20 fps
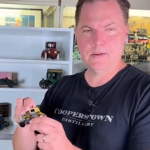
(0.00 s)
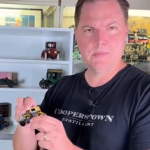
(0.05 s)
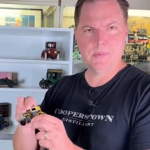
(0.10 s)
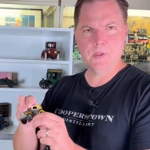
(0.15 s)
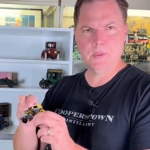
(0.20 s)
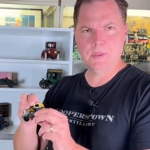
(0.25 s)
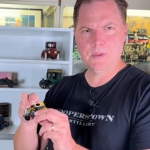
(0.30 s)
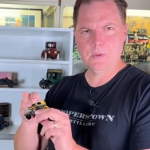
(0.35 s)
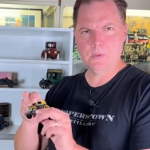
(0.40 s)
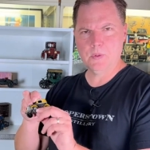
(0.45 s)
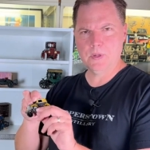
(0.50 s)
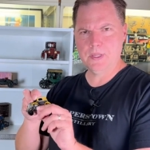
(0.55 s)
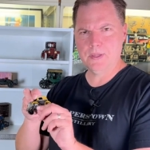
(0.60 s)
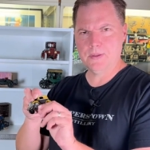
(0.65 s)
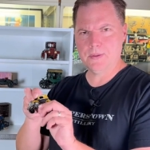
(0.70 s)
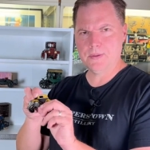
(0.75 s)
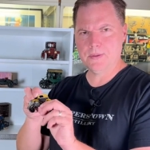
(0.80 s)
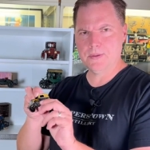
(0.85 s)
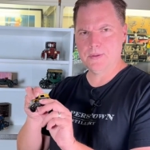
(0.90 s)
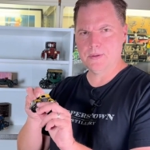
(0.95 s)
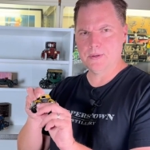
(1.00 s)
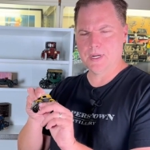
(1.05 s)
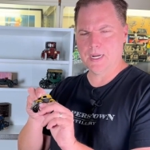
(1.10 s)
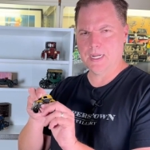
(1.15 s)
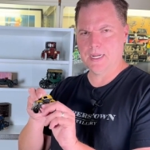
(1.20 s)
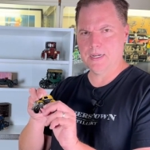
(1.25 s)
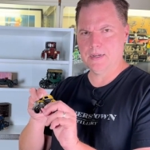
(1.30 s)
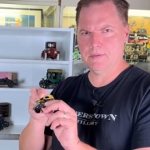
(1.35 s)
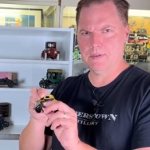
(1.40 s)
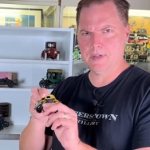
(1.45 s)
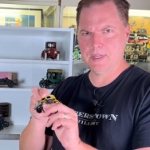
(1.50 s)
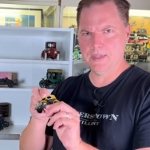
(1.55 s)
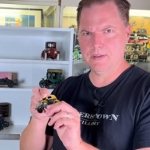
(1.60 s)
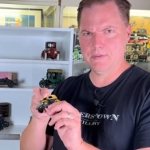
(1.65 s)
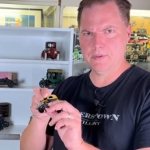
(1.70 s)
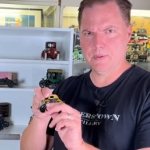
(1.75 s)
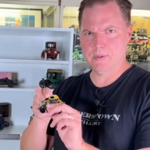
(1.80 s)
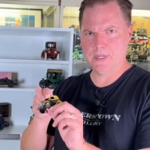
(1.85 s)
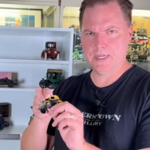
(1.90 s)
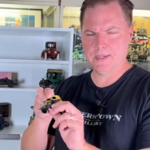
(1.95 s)
But the wheels are kind of a
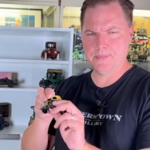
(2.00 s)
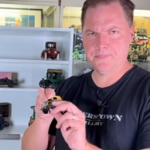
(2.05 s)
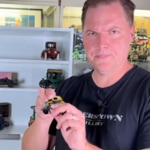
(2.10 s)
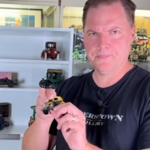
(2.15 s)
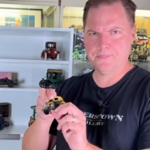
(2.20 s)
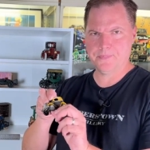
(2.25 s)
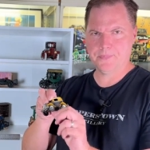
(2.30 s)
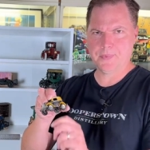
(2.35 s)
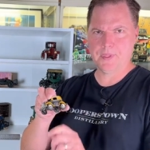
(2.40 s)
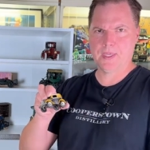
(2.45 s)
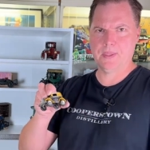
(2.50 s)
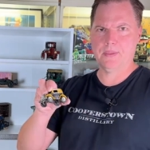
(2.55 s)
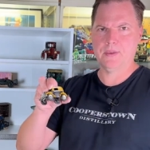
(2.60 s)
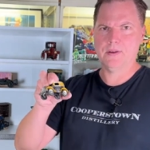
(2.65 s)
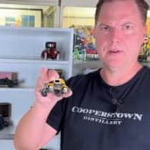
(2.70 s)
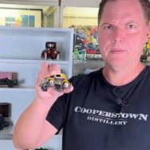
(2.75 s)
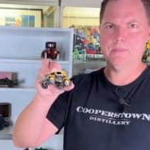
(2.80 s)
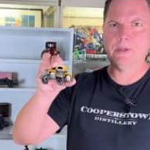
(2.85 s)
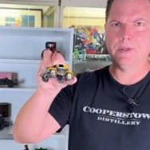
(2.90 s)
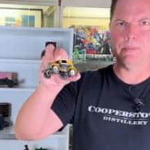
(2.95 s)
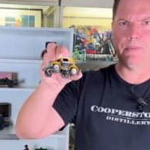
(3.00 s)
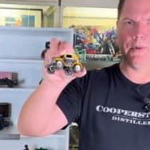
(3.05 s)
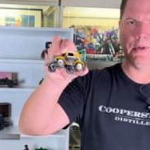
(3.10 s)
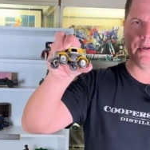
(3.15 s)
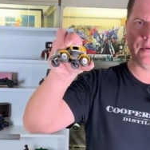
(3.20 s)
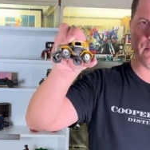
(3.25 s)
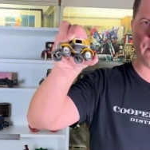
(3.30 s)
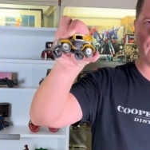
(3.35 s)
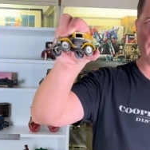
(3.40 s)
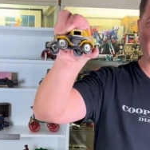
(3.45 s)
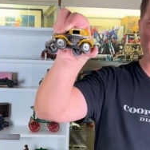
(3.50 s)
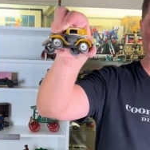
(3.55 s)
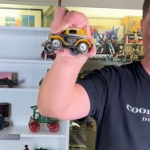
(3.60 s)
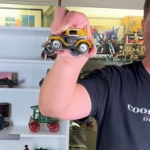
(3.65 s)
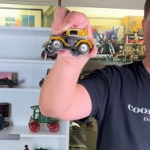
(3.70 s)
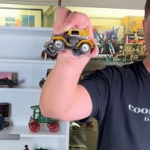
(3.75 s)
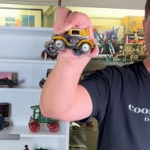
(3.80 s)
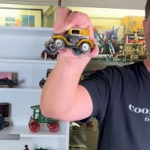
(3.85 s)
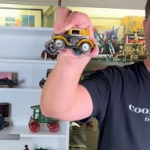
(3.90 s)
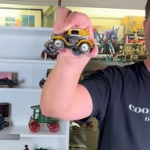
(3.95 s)
giveaway. They're a bit more
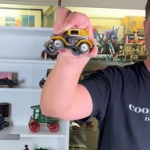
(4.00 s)
rough.